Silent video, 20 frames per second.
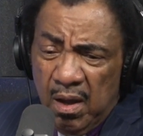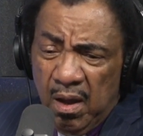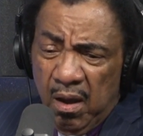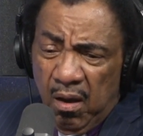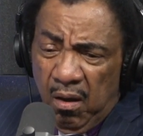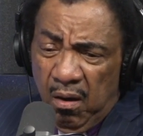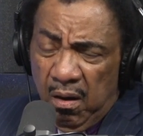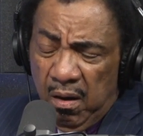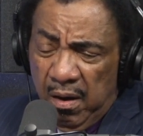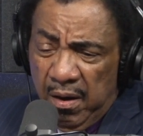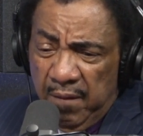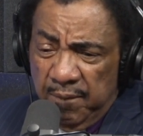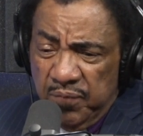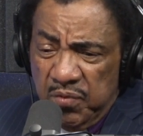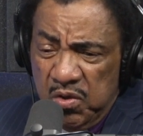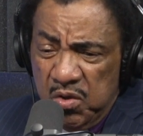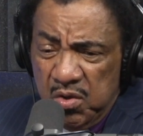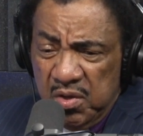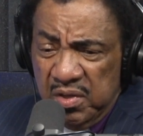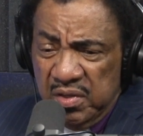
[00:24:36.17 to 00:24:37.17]
Or
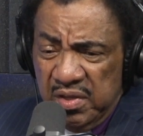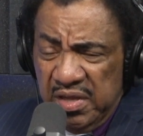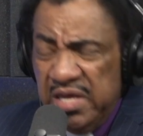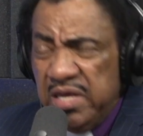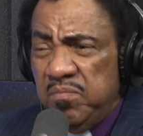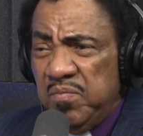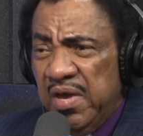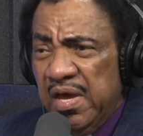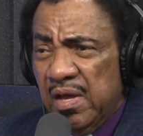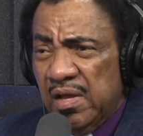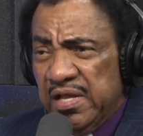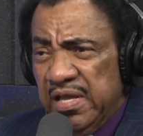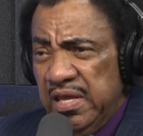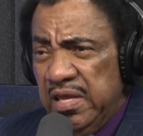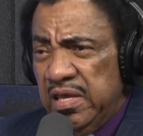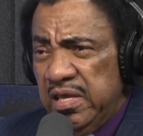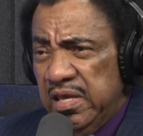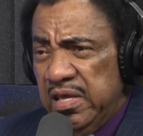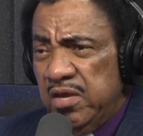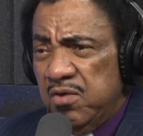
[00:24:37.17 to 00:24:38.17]
you can email
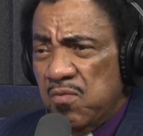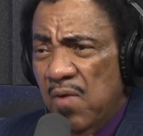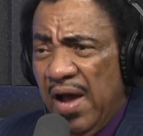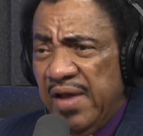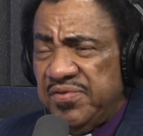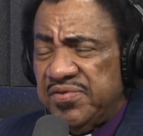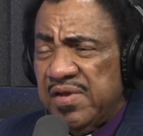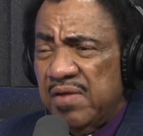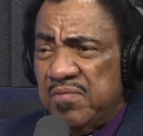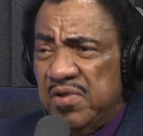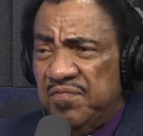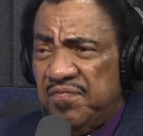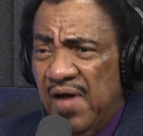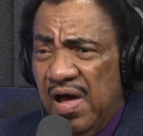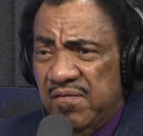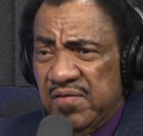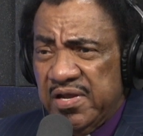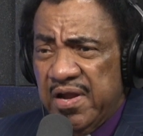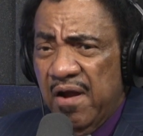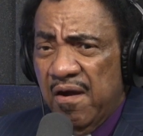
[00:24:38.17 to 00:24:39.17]

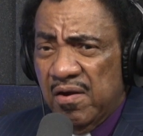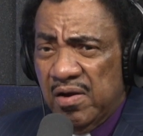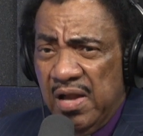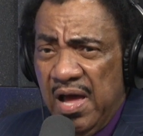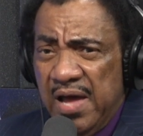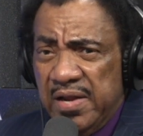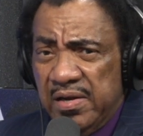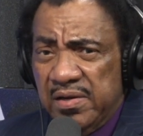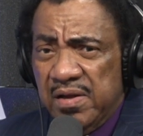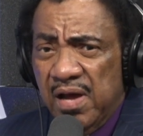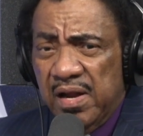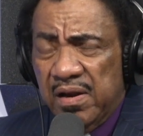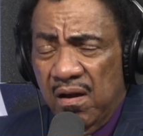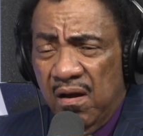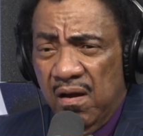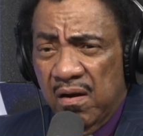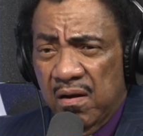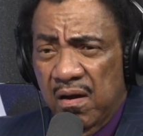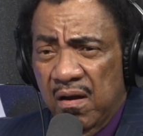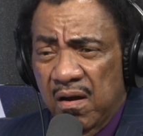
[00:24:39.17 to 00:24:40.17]

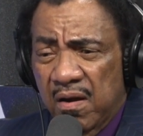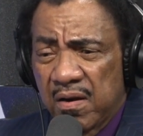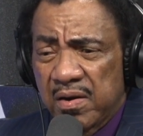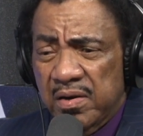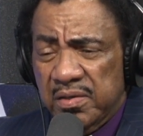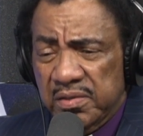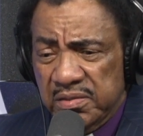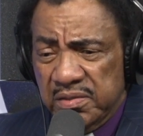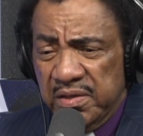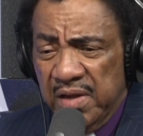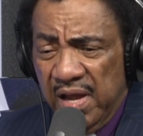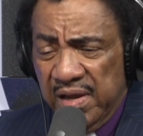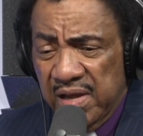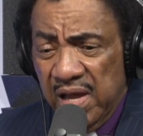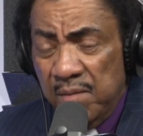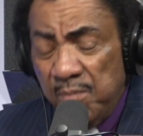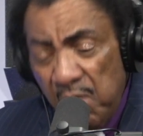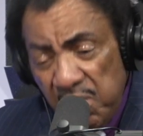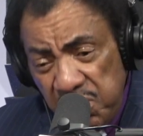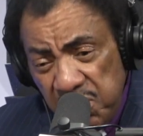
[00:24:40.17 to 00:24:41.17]

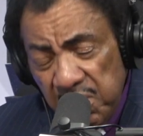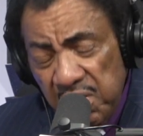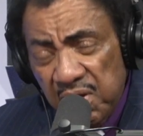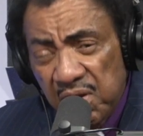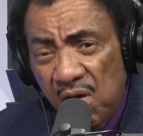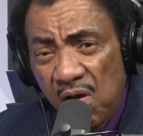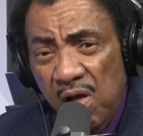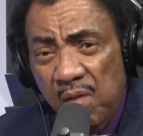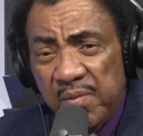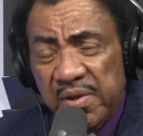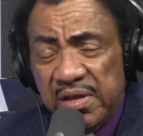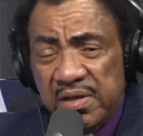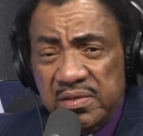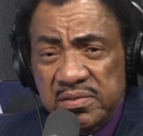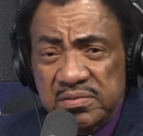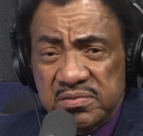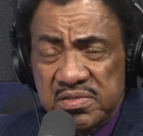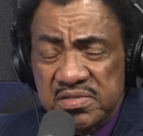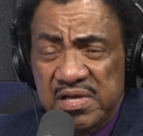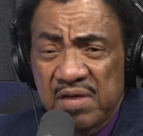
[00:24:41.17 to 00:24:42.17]
ewright75@carolina.rr.com. Or you can call me,
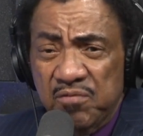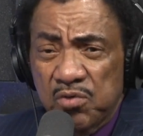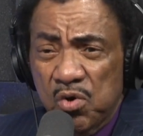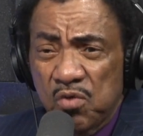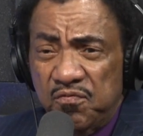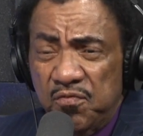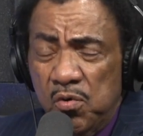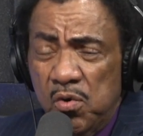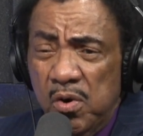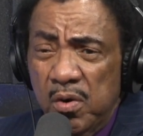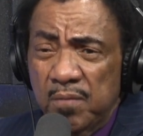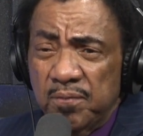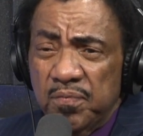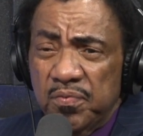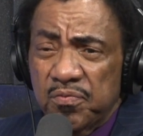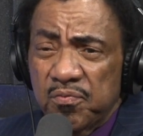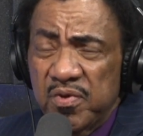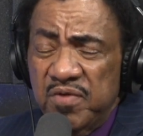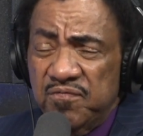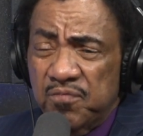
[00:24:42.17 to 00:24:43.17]

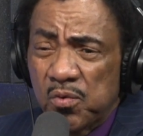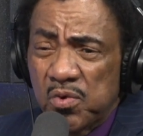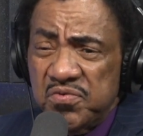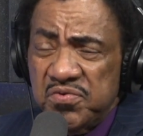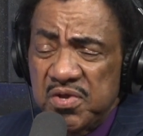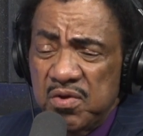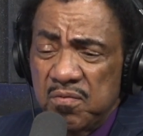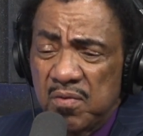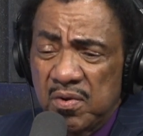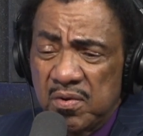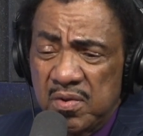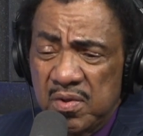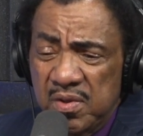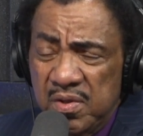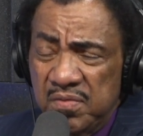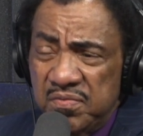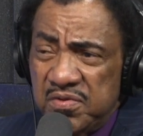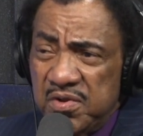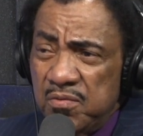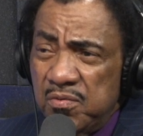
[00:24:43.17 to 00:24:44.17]

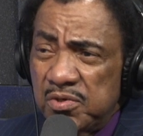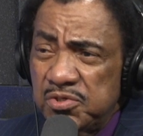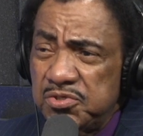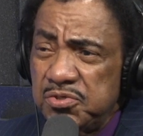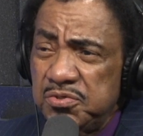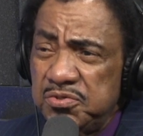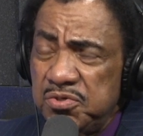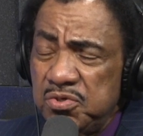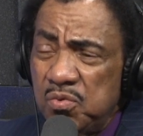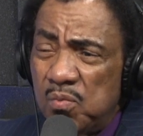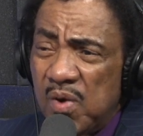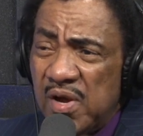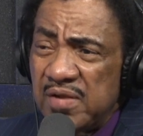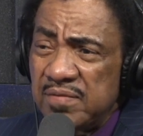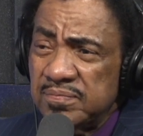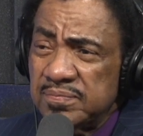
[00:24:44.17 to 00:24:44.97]
704-340-0221.